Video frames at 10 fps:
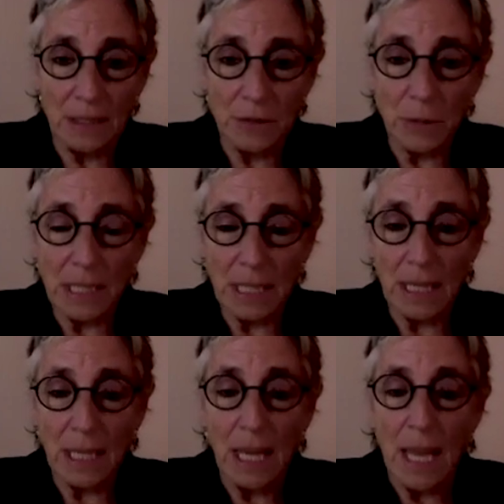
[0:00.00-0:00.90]
and
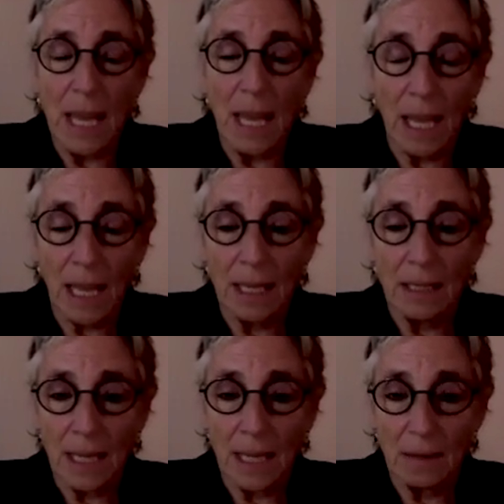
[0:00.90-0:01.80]
drinking,
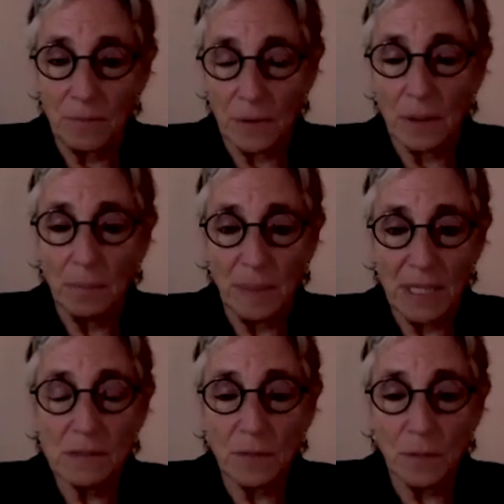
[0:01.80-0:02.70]
and had a very
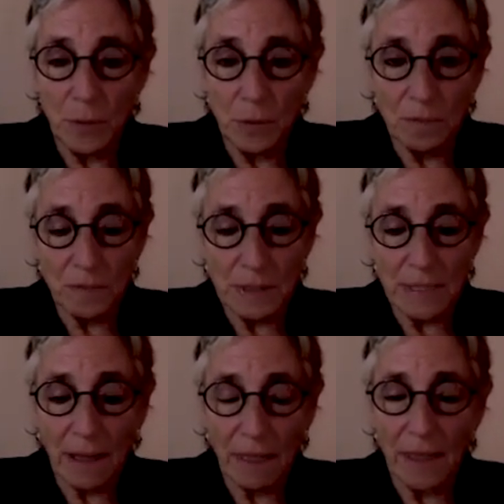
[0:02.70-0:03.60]
peaceful, beautiful
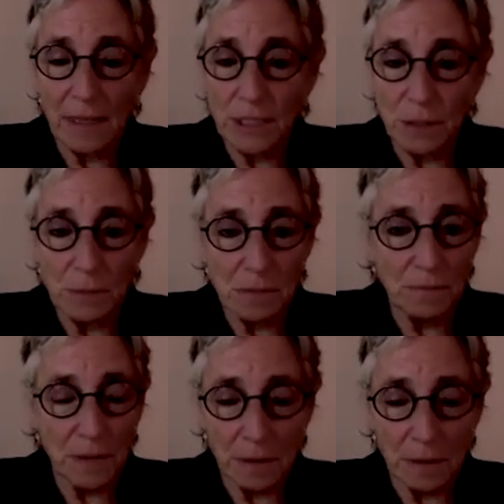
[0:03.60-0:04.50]
death. And she was
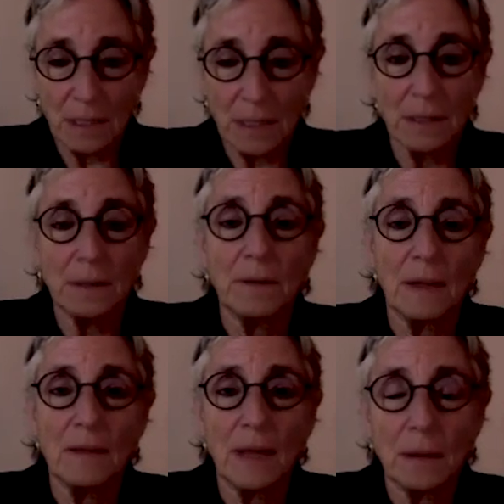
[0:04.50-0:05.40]
very clear
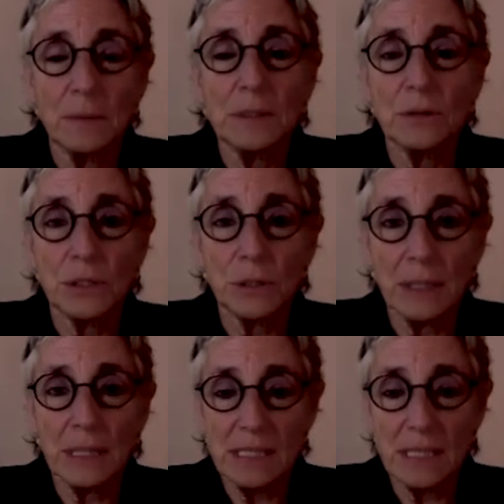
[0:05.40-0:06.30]
that that was her
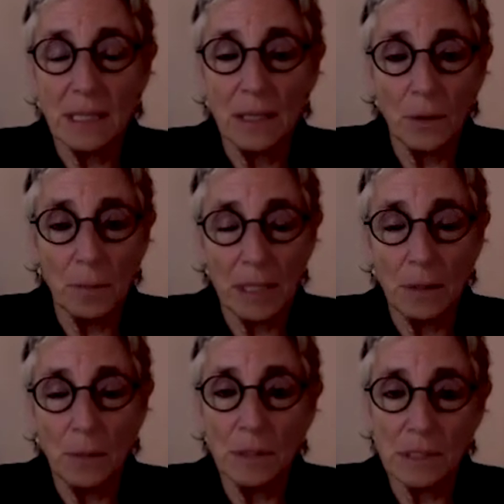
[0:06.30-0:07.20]
choice and
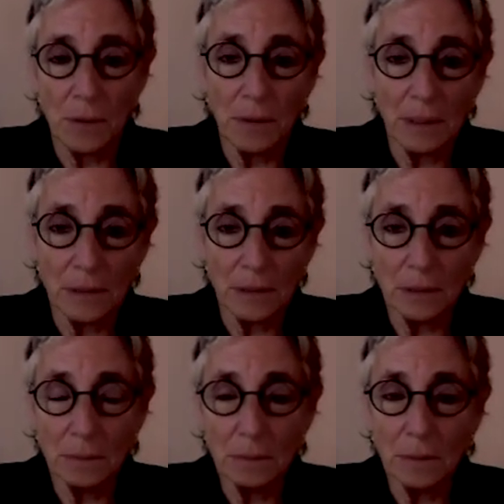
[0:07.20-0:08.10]
nobody was going
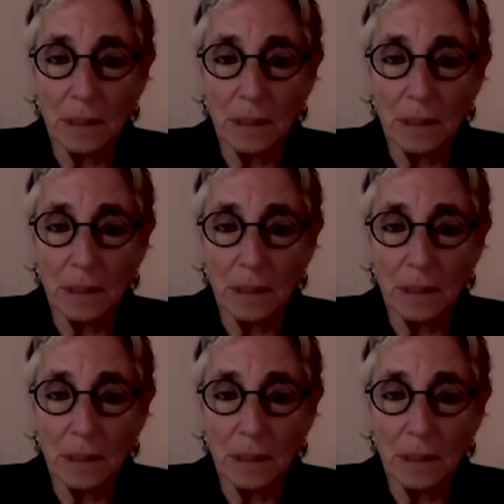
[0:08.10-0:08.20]
to